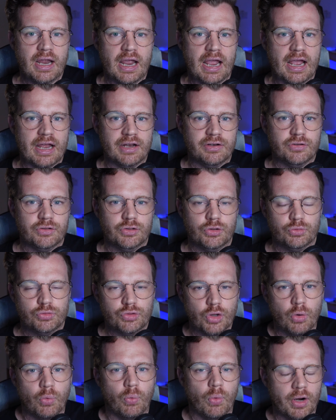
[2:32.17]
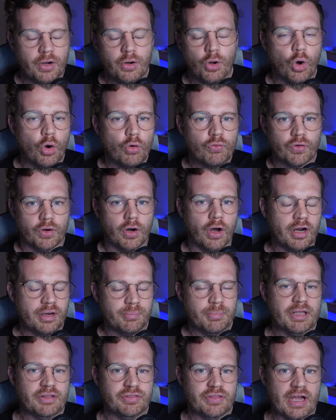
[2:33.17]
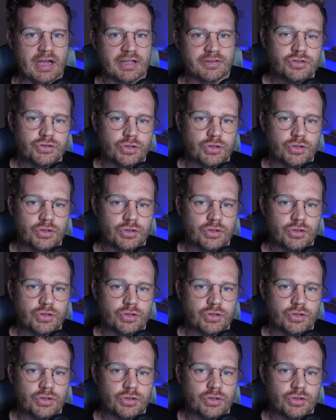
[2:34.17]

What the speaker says: and you don't want to over-automate that.